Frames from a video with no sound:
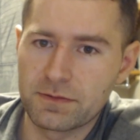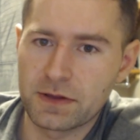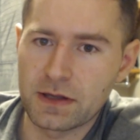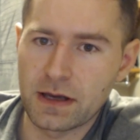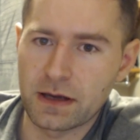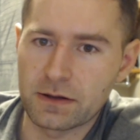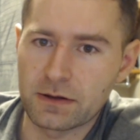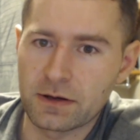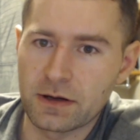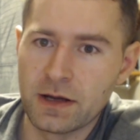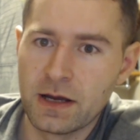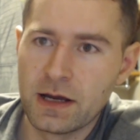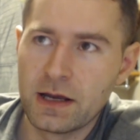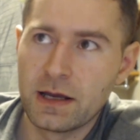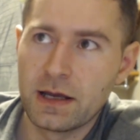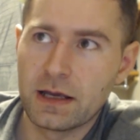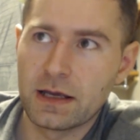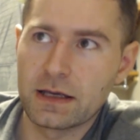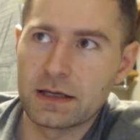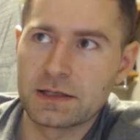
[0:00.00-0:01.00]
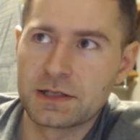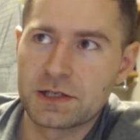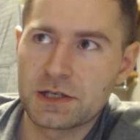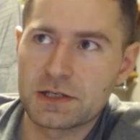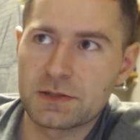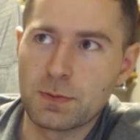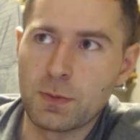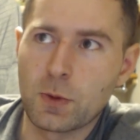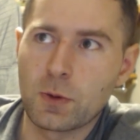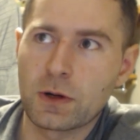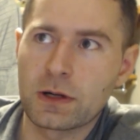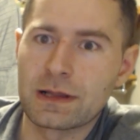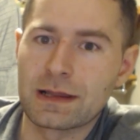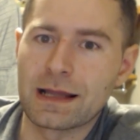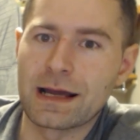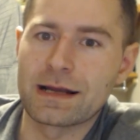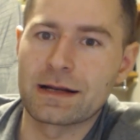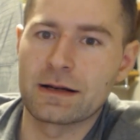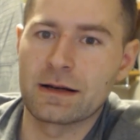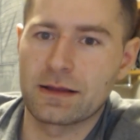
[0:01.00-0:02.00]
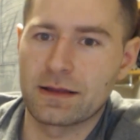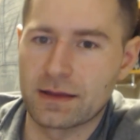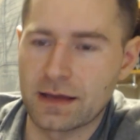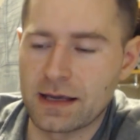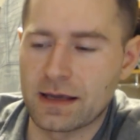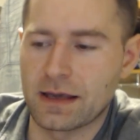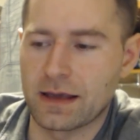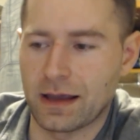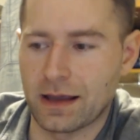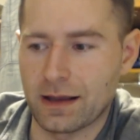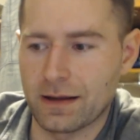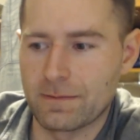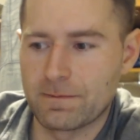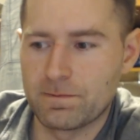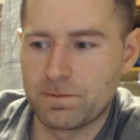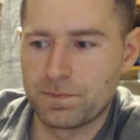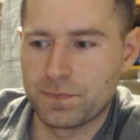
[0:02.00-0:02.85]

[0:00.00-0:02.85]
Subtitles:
above the other, is just more enlightened thinking.